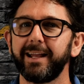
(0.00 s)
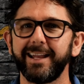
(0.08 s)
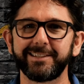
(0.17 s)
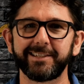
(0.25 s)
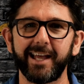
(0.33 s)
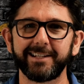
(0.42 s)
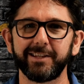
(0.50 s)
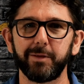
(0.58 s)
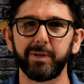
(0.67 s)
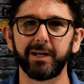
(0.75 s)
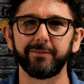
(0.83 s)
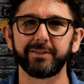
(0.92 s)
Let's say it's in the
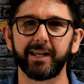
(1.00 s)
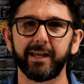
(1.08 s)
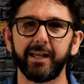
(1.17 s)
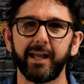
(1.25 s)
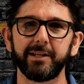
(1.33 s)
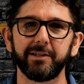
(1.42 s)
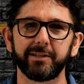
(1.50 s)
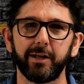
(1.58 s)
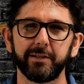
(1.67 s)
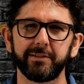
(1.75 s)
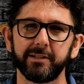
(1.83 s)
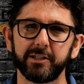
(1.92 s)
middle of the day and your
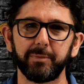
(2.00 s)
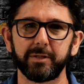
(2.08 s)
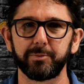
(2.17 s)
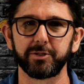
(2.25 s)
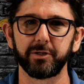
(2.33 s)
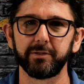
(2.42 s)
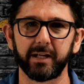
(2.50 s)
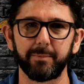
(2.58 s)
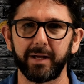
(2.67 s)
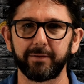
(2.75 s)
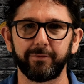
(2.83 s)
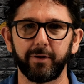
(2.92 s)
solar system is producing
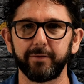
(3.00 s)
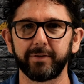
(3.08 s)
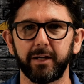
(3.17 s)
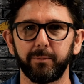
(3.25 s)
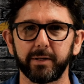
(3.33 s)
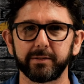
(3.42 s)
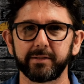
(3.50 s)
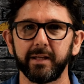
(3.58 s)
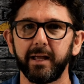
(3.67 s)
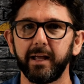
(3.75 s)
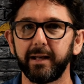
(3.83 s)
about five kilowatts.